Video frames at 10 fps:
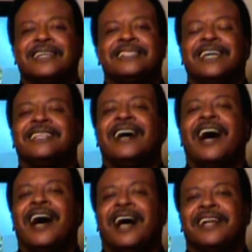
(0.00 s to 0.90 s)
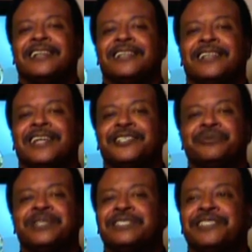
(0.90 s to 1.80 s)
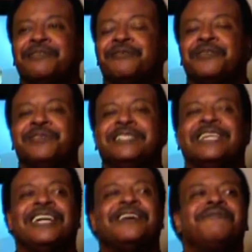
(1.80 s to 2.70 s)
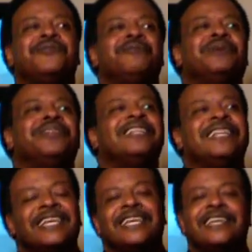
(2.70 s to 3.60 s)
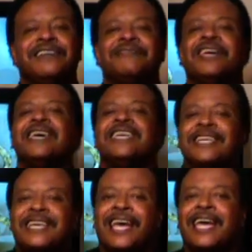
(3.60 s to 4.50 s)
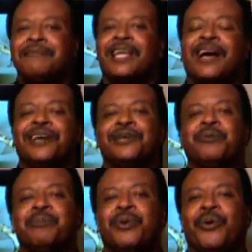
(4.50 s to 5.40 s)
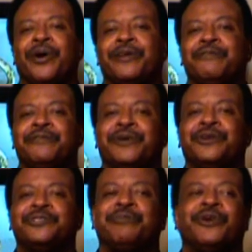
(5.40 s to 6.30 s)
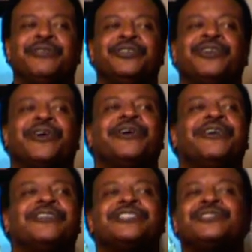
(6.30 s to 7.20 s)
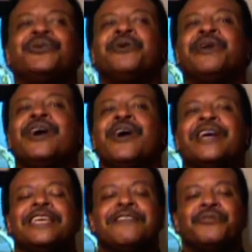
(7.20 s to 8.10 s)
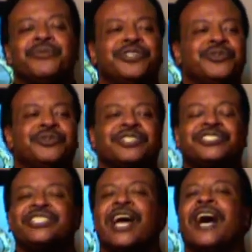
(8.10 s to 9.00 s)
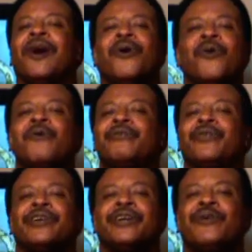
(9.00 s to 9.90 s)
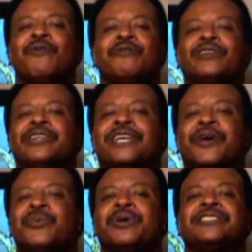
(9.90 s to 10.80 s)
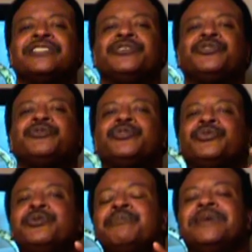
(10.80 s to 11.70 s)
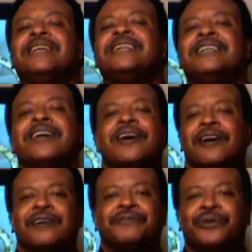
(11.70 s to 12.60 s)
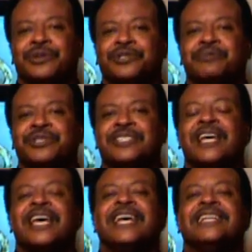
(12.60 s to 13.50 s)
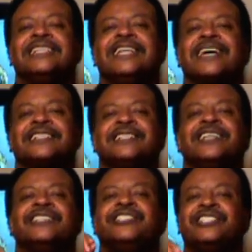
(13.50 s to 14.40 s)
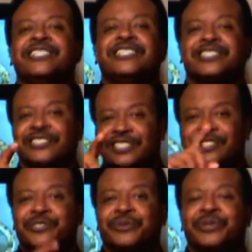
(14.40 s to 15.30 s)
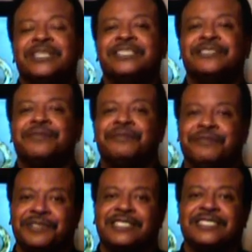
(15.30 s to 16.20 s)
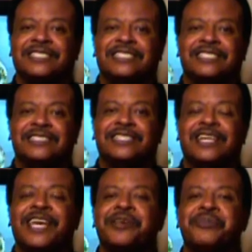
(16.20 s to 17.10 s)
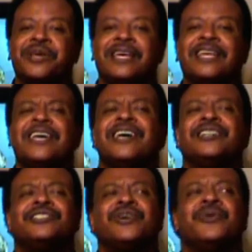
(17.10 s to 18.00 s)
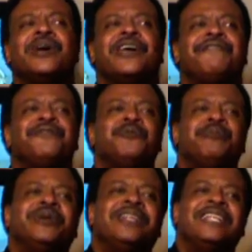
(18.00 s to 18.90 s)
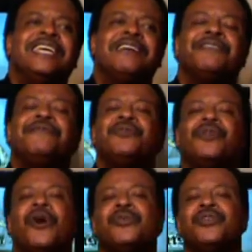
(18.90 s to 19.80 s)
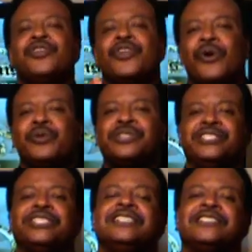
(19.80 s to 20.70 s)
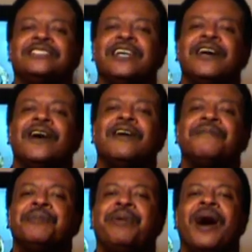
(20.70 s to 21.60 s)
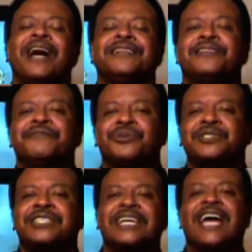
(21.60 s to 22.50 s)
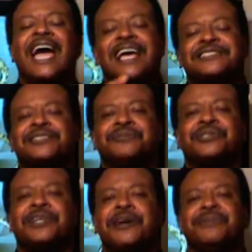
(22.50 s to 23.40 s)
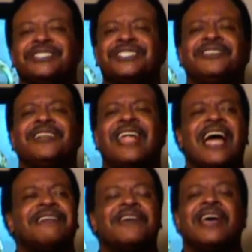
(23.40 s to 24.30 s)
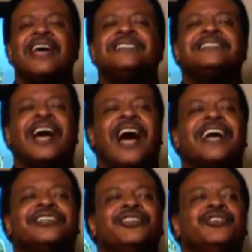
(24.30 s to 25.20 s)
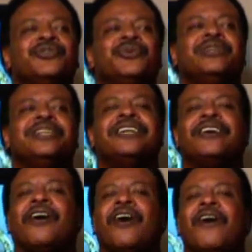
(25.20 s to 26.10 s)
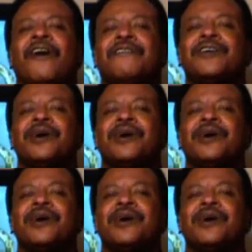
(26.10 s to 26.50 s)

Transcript: that God has risen him from the dead. If you believe he came down, he was born of a Virgin Mary. You done heard the story, even when you was a child, over and over again, what's the true meaning of Christmas? And that's Jesus is the reason for the season. Amen. So if you believe and if you don't know the Jesus of the pardon of your sin, ask him to come into your life. Start the new year off